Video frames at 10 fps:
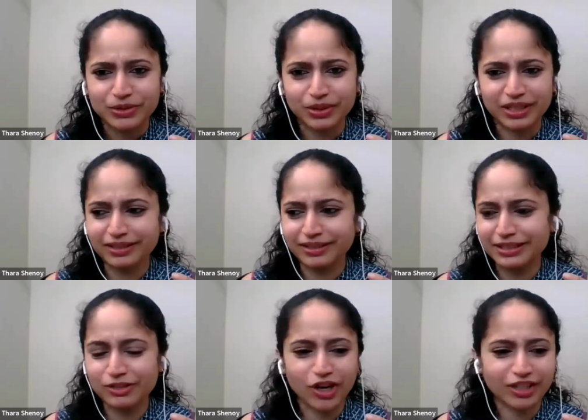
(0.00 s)
So it
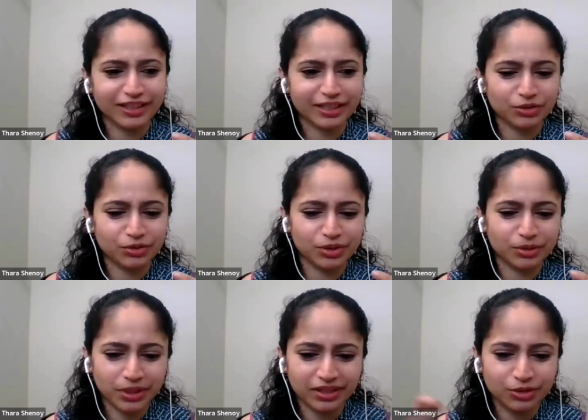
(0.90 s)
is not that, you know, the
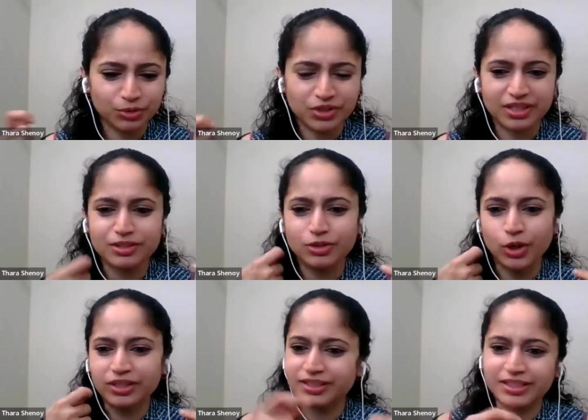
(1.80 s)
minute you start
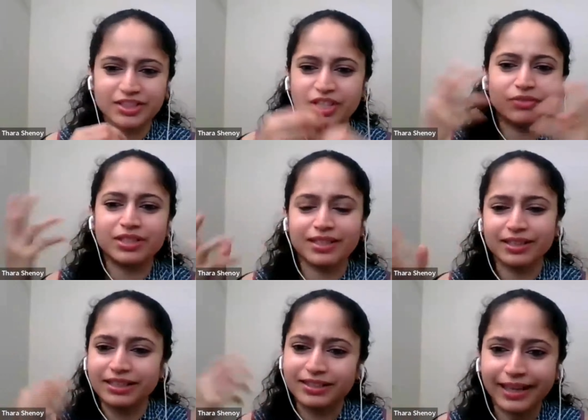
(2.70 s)
solids, the child will
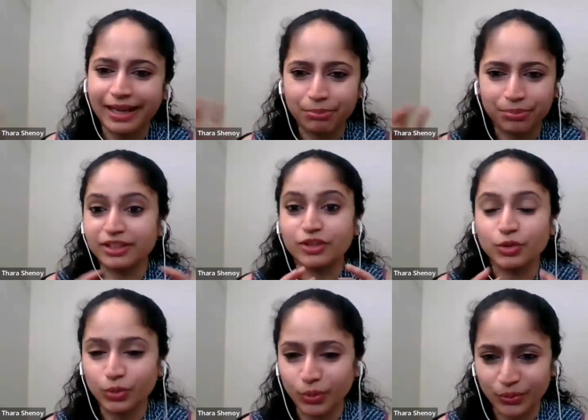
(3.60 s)
start eating happily.
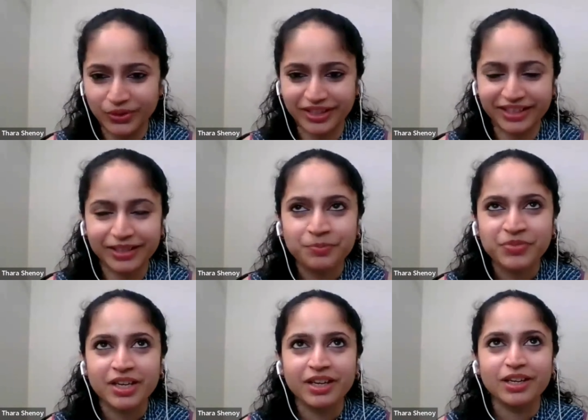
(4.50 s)
No, right?
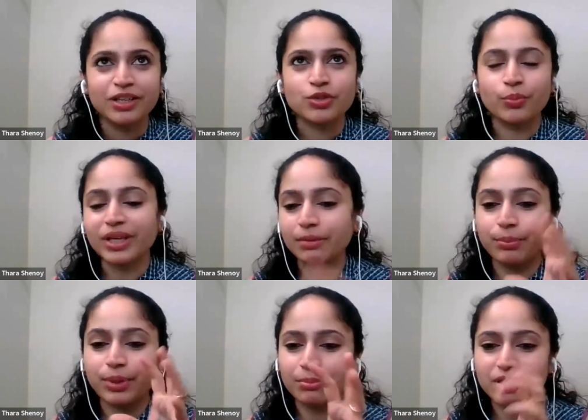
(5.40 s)
So when a
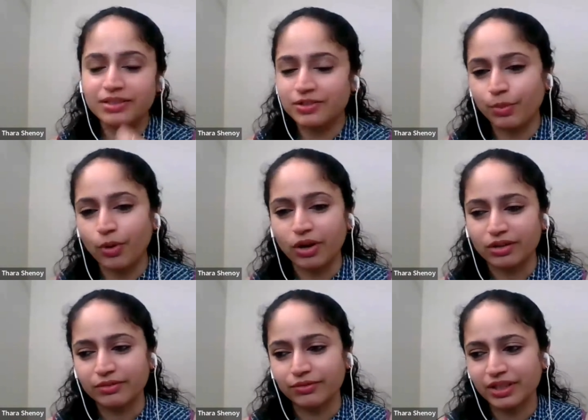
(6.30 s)
baby is
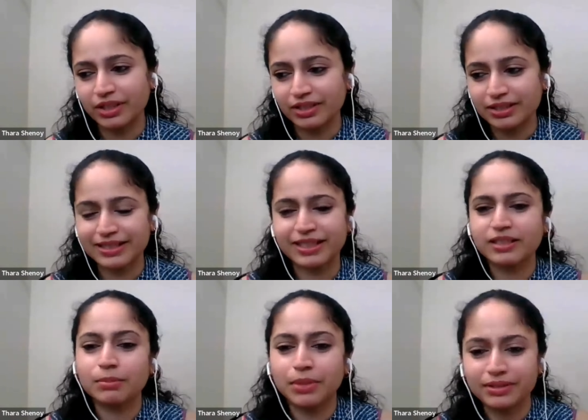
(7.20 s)
born, we say
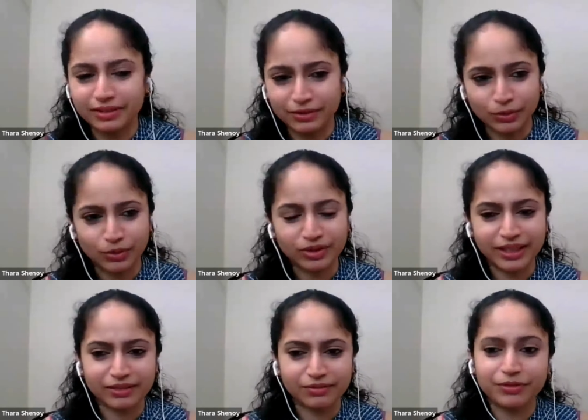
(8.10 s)
the mother, no,
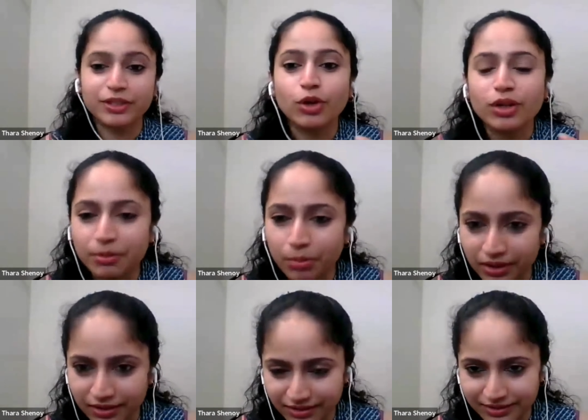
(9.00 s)
that feed on
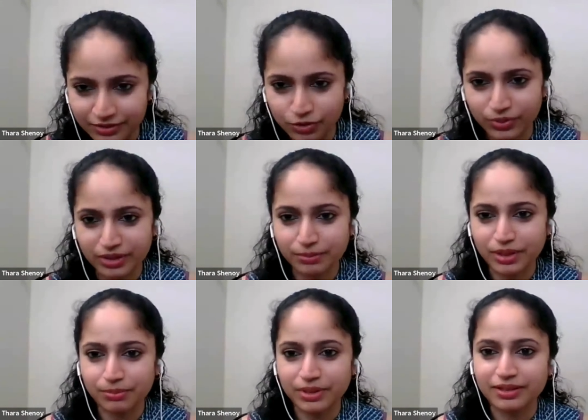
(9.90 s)
demand. So when the
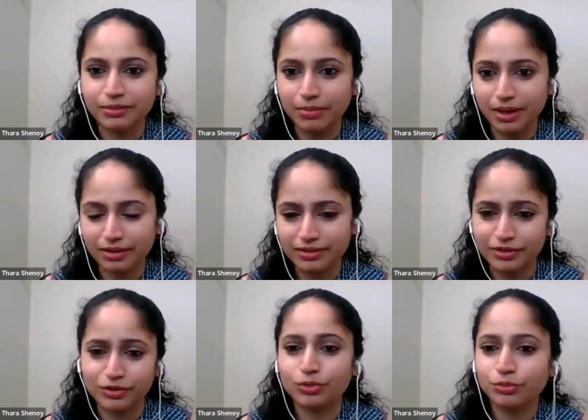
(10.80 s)
baby
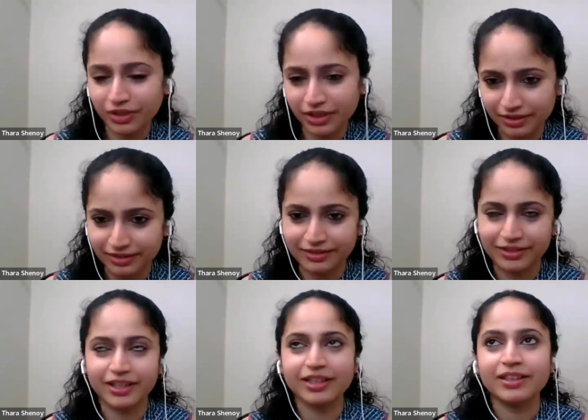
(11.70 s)
demands, you feed,
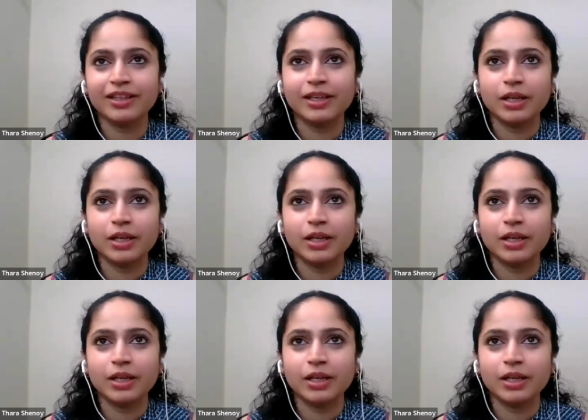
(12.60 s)
right?